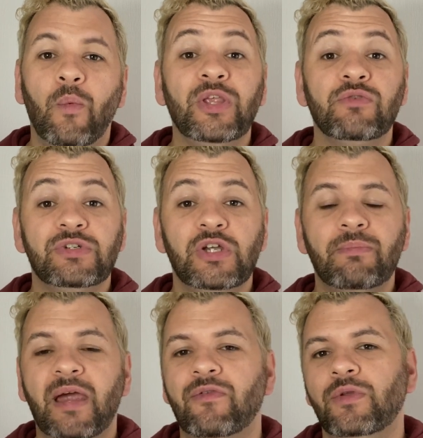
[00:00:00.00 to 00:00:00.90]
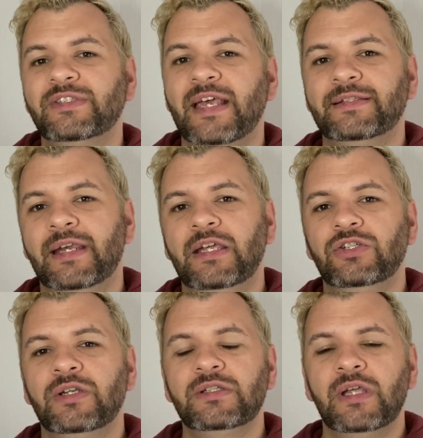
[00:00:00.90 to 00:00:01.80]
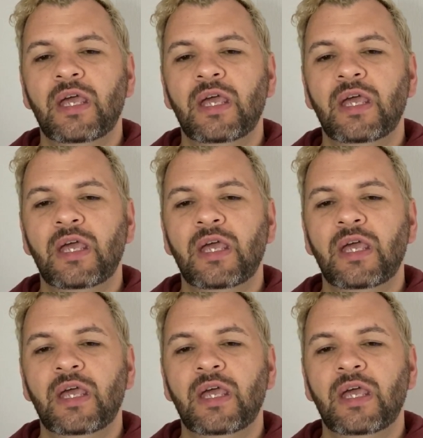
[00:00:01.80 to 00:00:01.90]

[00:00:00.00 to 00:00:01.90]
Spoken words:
when you return back from those destinations.